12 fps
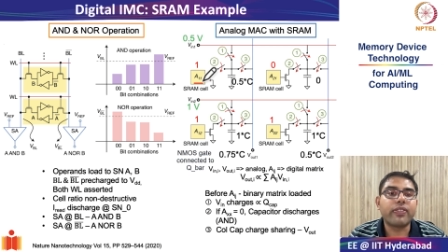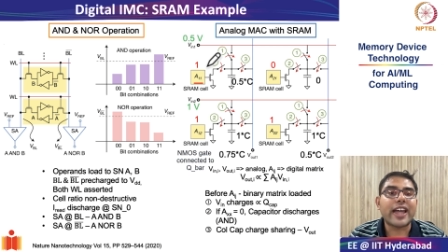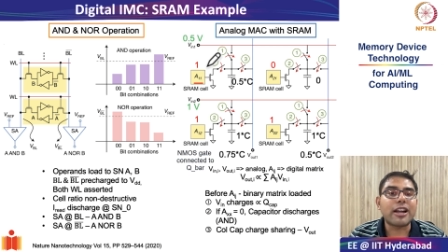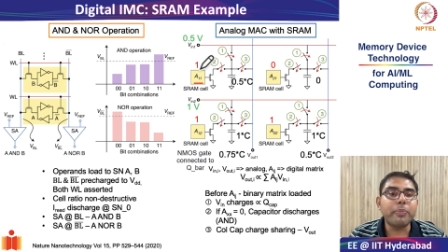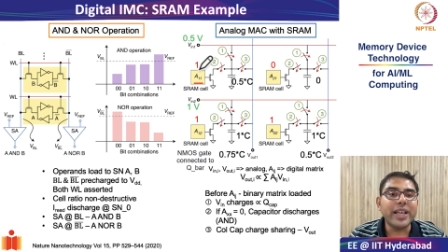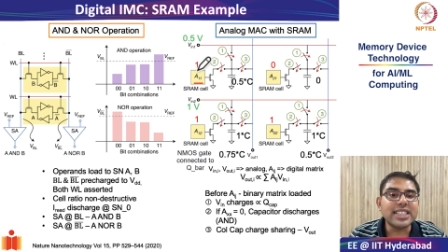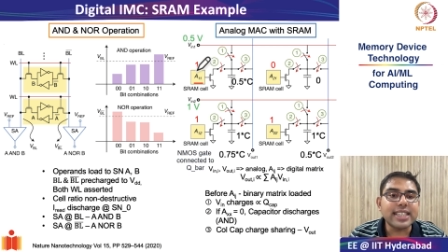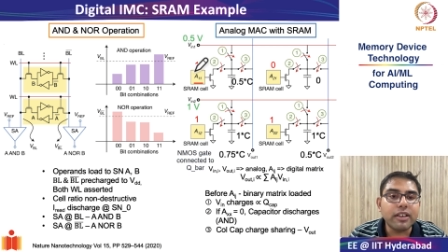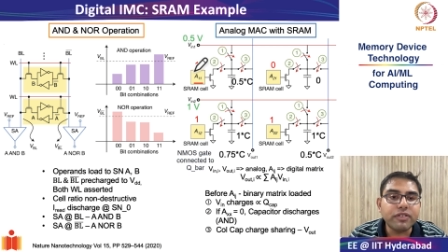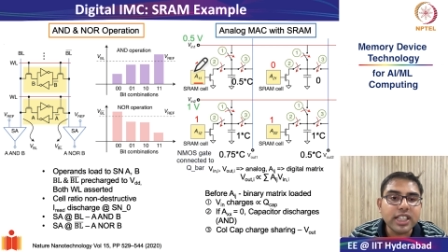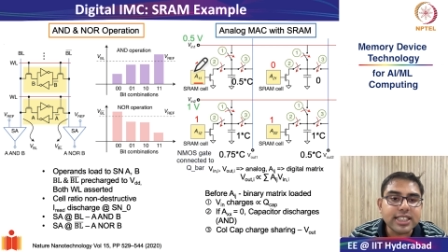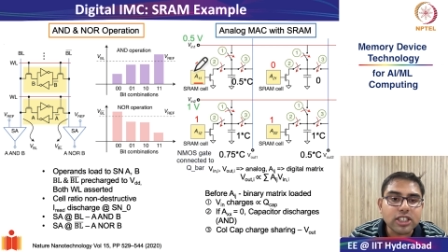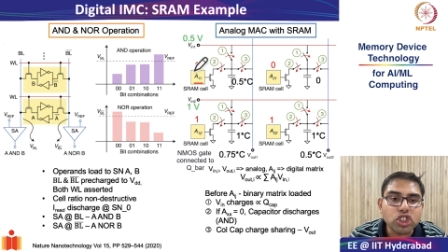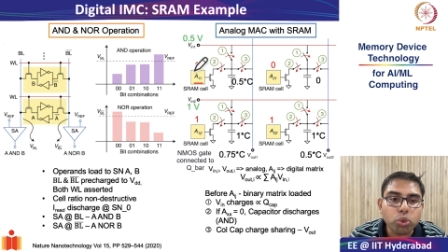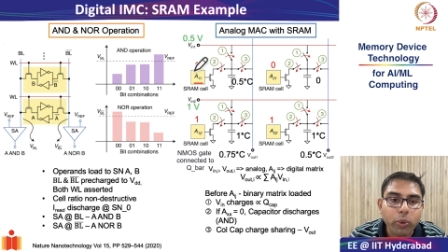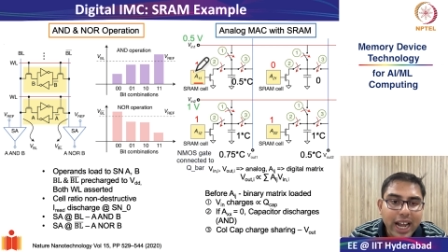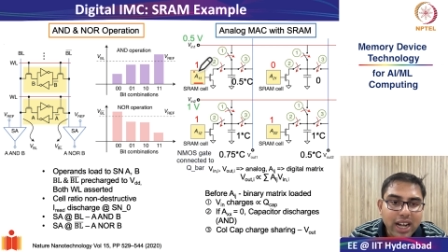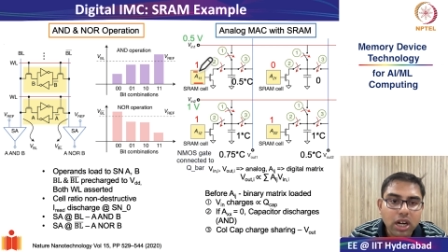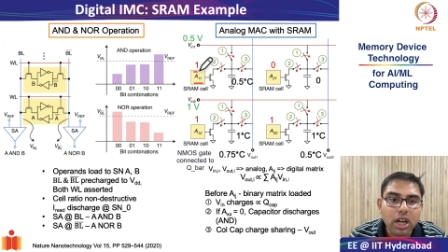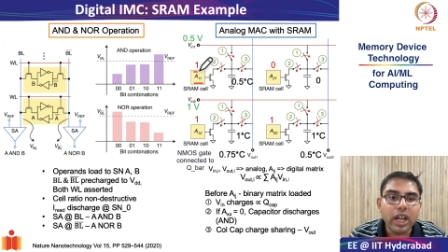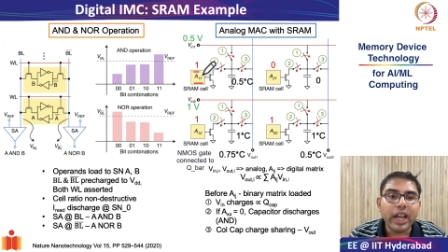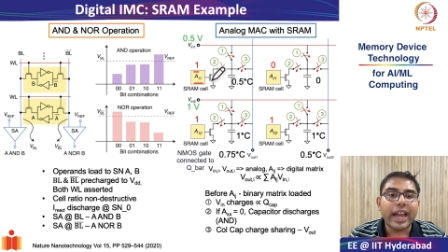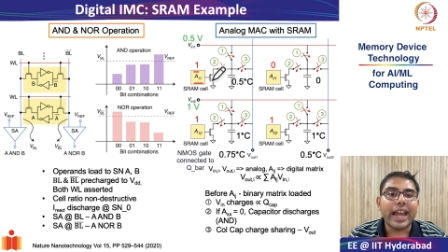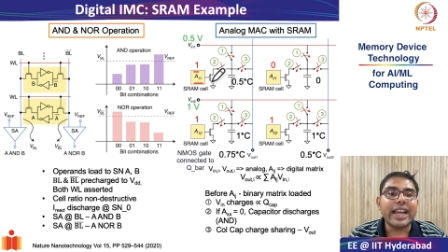That means if this is 1,
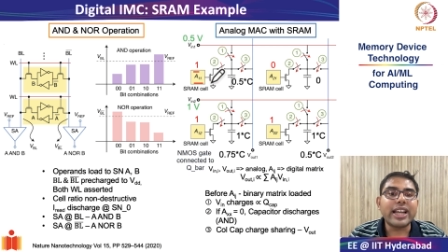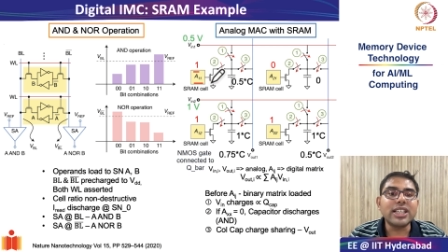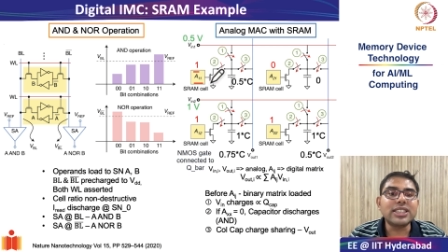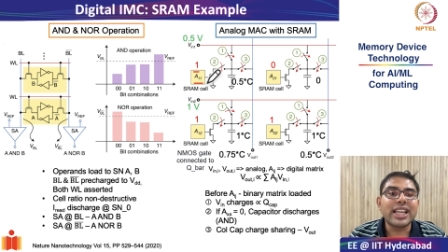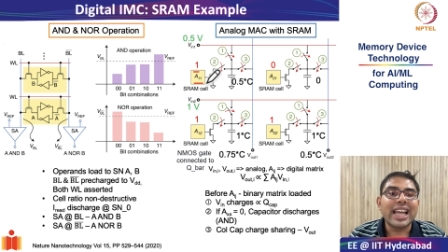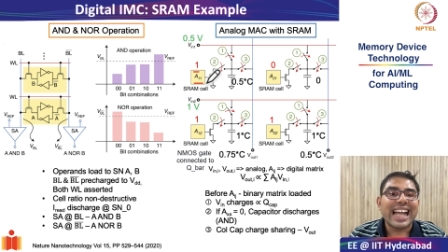it is